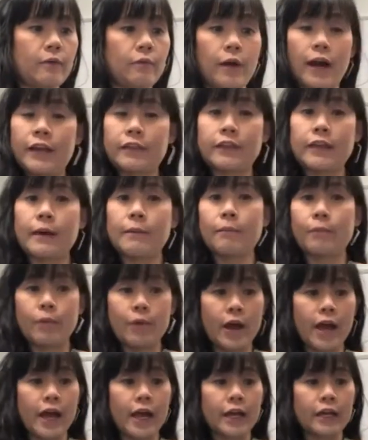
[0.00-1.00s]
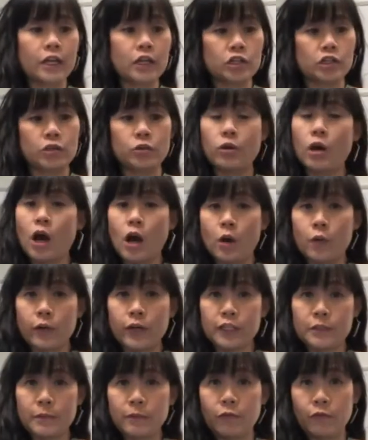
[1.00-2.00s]
right that bread should
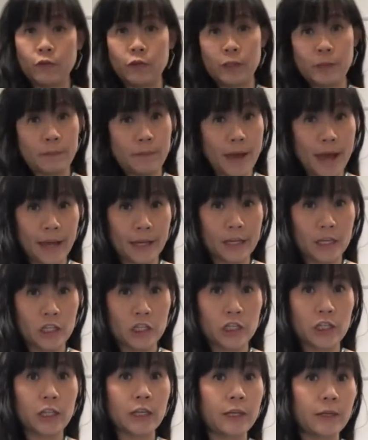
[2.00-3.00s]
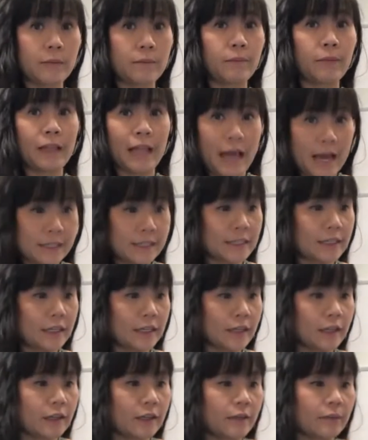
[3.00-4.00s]
always be fully packaged in
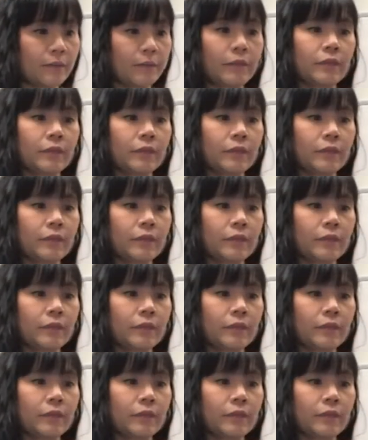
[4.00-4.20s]
plastic?